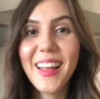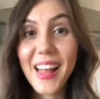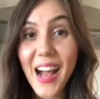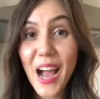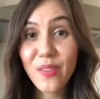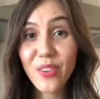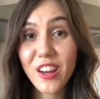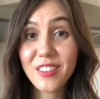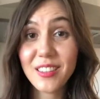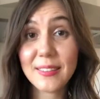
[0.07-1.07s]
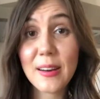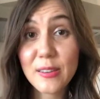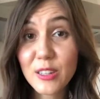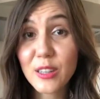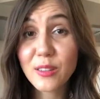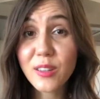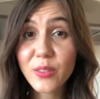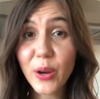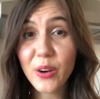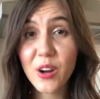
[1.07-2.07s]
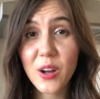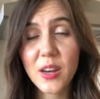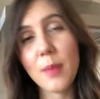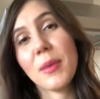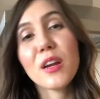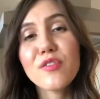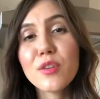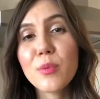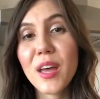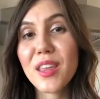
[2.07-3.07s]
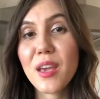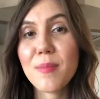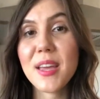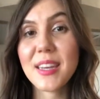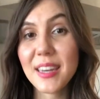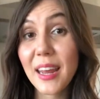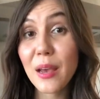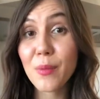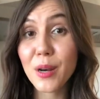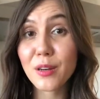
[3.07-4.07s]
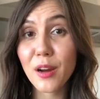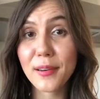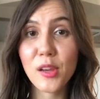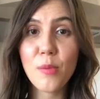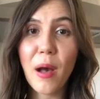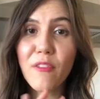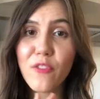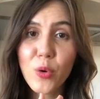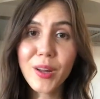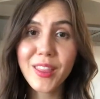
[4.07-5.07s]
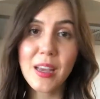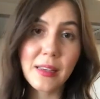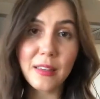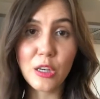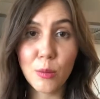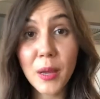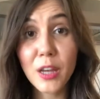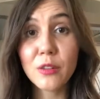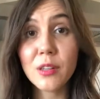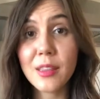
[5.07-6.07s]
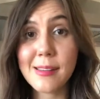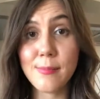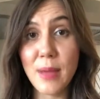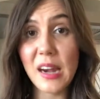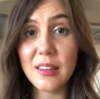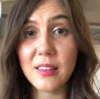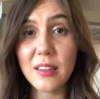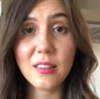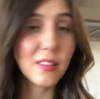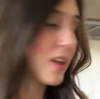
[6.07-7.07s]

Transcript: Hi friends, it's Dr. Chelsea Azarcon. I'm here for William, and today I want to talk to you about 4 things in your pantry that are medicines.